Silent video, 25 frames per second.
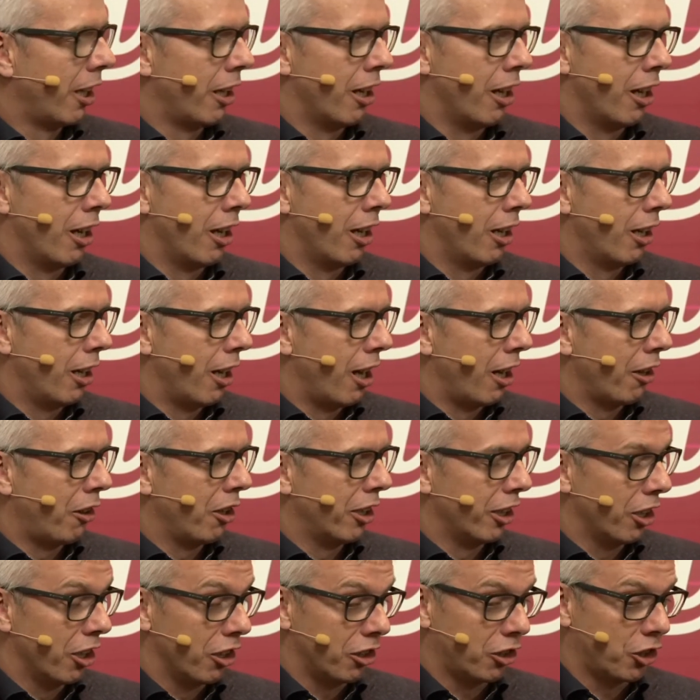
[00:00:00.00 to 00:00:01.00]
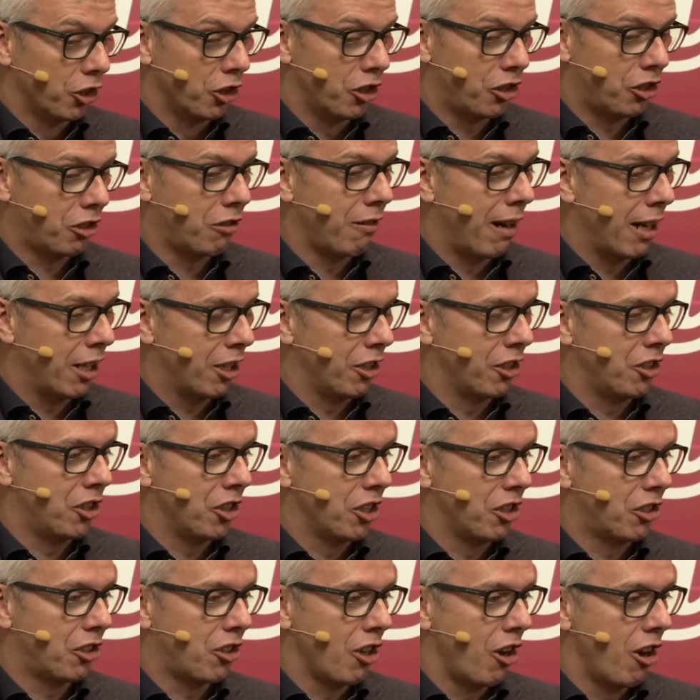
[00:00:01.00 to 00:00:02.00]
And I think a good
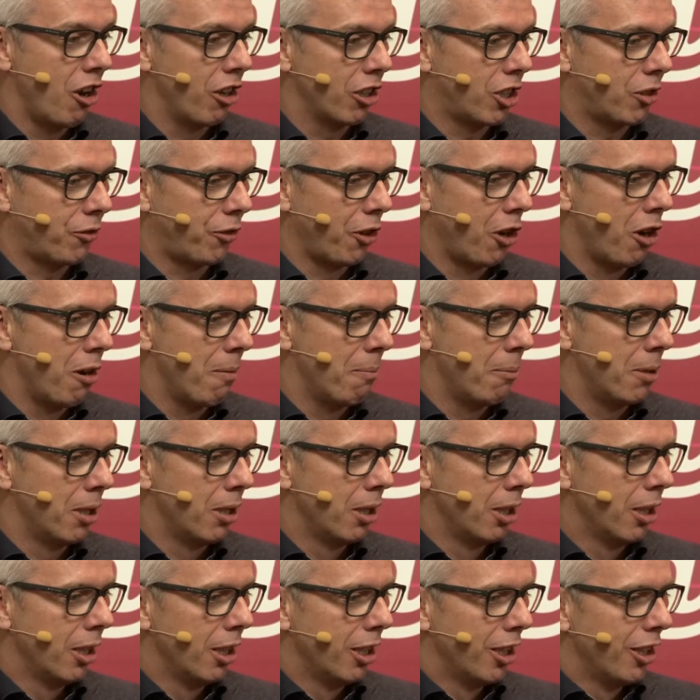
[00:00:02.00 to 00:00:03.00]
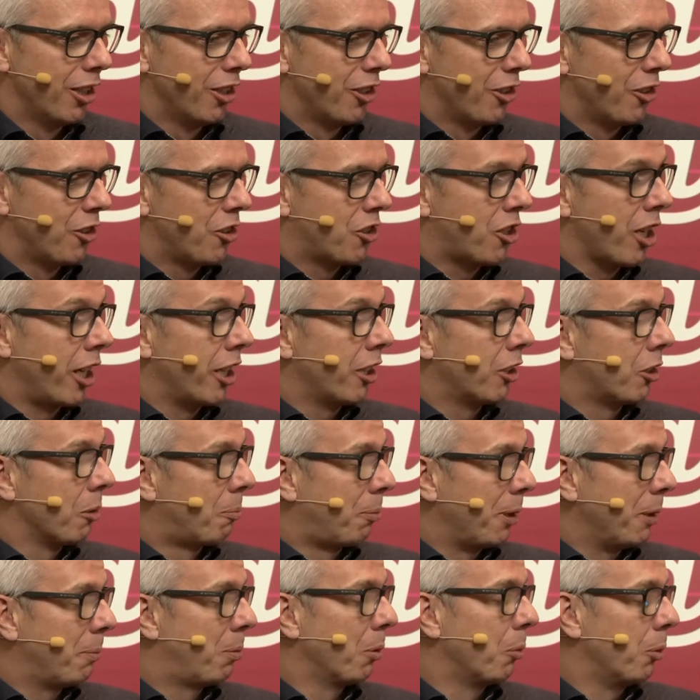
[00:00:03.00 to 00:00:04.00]
strategy starts from saying the
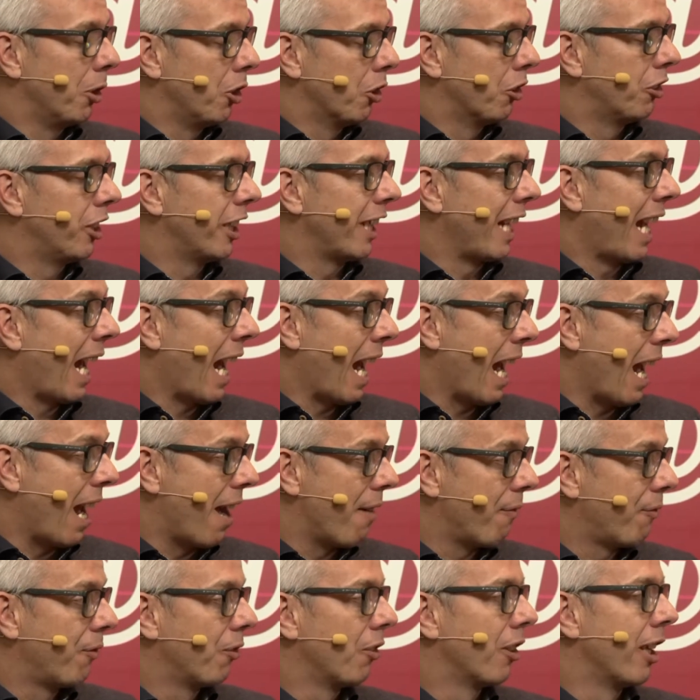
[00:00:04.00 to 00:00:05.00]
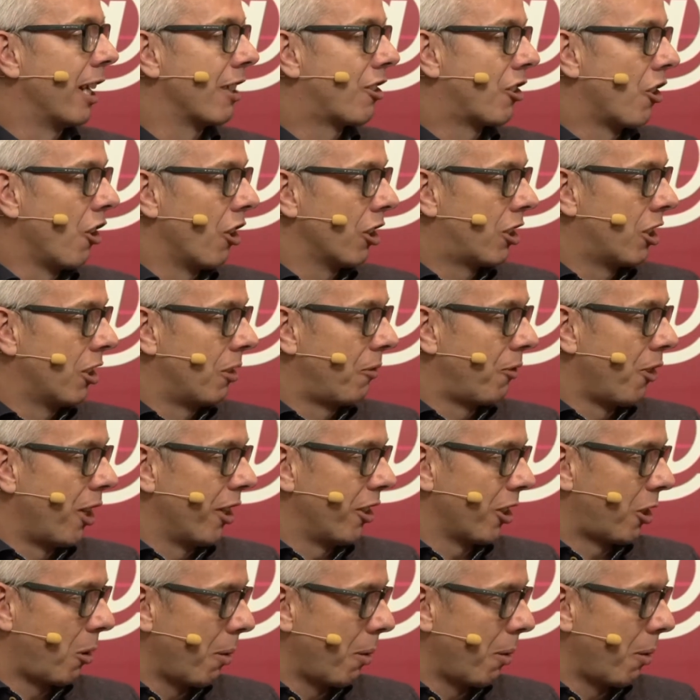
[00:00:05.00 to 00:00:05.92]
people we already have, let's start to define the